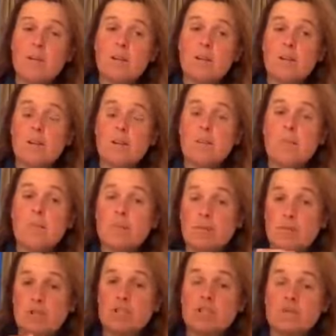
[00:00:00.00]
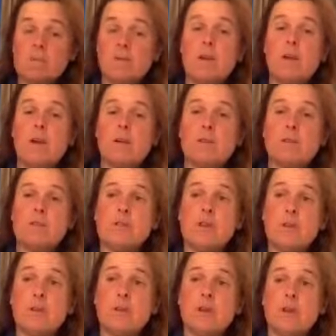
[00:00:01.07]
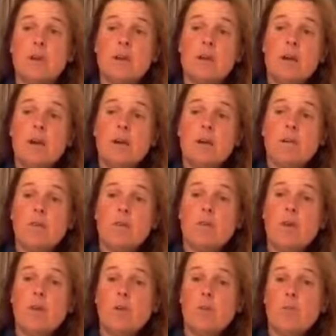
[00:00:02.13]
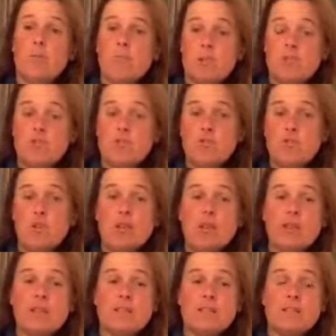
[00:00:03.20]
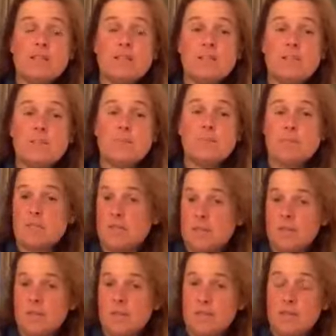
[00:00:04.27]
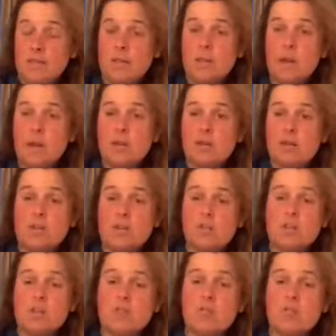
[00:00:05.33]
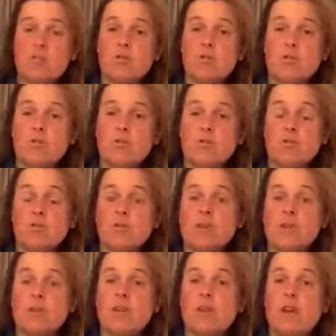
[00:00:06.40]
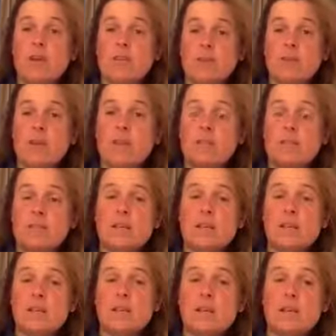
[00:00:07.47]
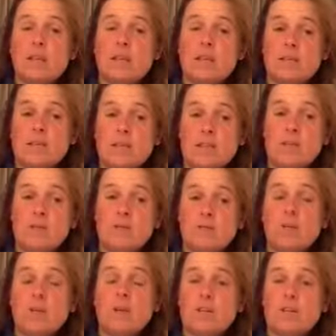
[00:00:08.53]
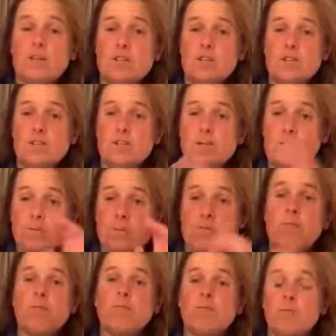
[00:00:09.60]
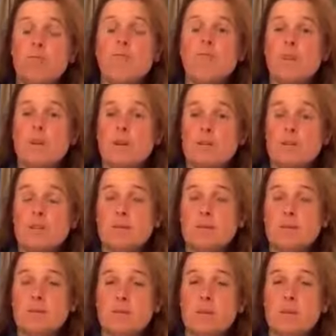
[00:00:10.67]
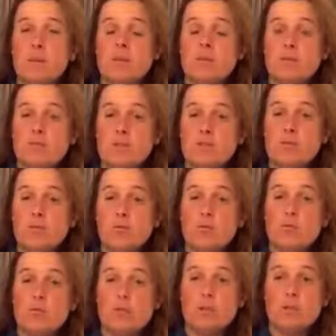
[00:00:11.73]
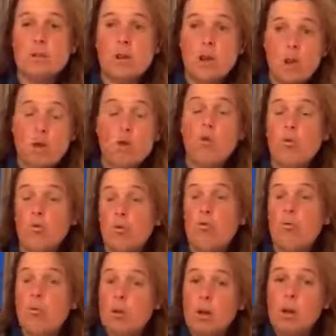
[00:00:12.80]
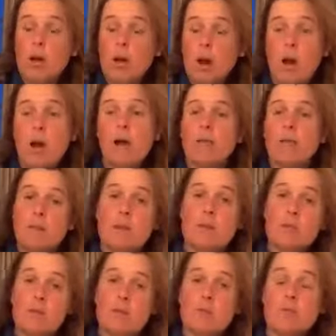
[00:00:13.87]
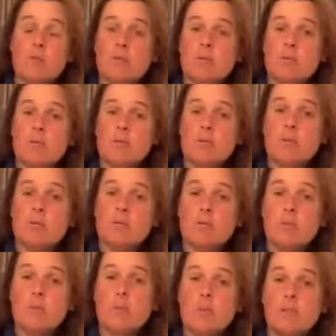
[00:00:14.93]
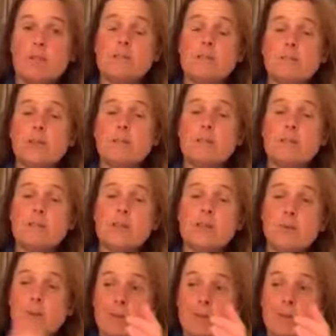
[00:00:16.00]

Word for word: and a couple just below. So even though my string isn't particularly large, I've just got sort of seven, eight eventing, six of which are sort of right up the top end of the sport, and, and all, I think, horses with a lot of ability. So